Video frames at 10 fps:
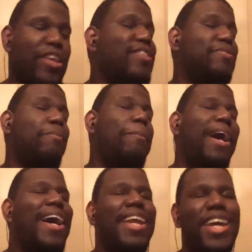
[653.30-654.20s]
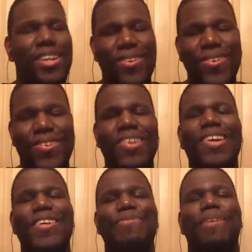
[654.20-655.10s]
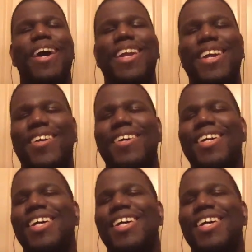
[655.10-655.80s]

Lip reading: Yeah, he is bad A, dude. He is bad A.